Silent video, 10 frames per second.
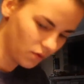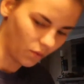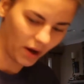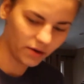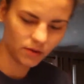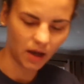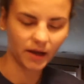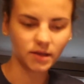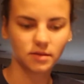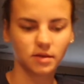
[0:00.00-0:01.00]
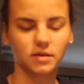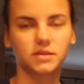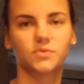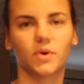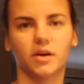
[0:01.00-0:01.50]
Why did I
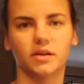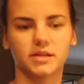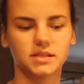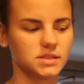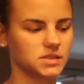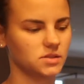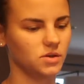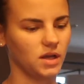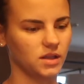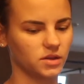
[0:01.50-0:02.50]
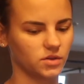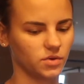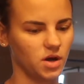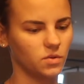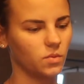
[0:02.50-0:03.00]
swear this is still, I think, the
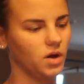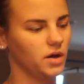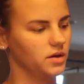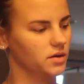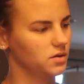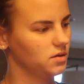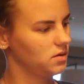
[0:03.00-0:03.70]
wrong one.